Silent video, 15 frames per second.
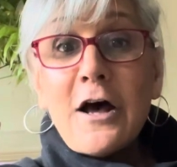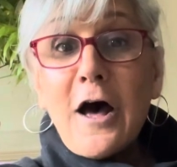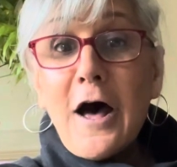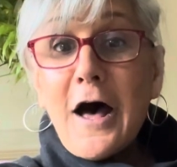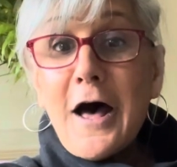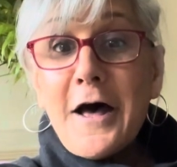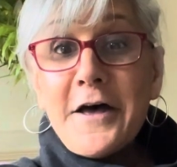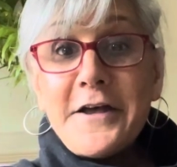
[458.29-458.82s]

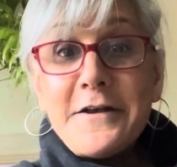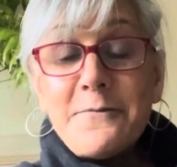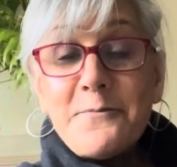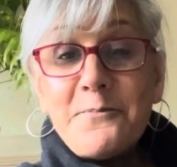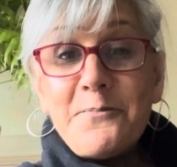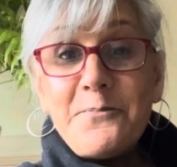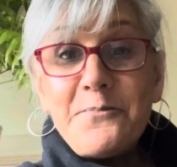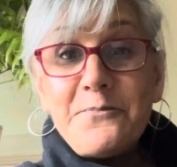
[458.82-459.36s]

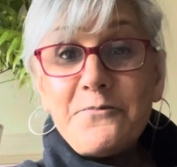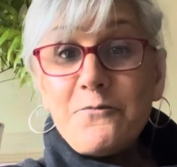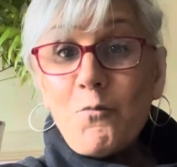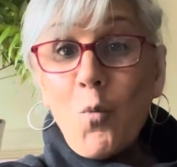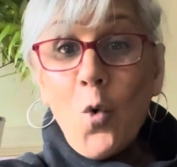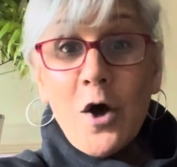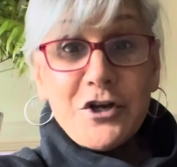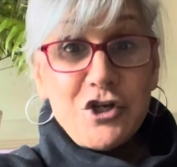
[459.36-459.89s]

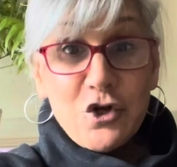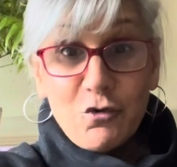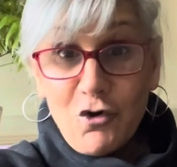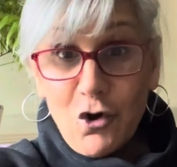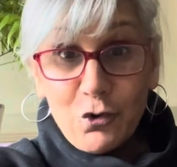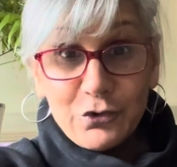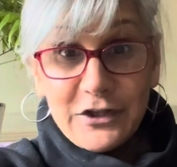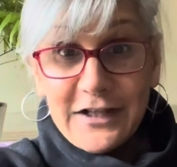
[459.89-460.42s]

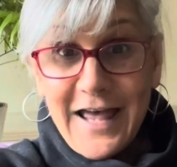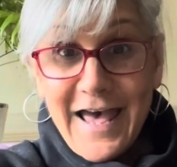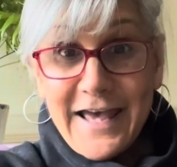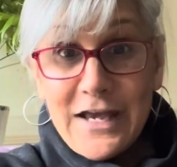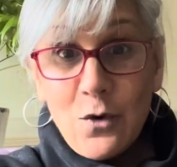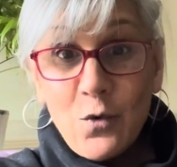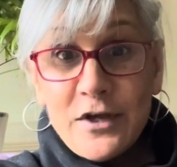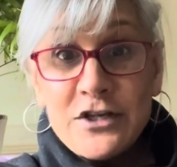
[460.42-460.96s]
1-year-old
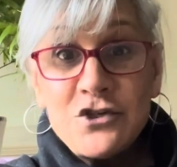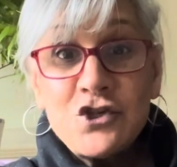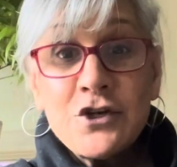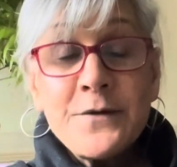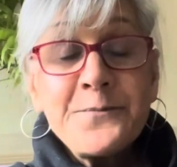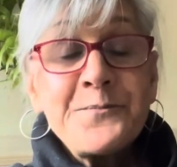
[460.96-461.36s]
language.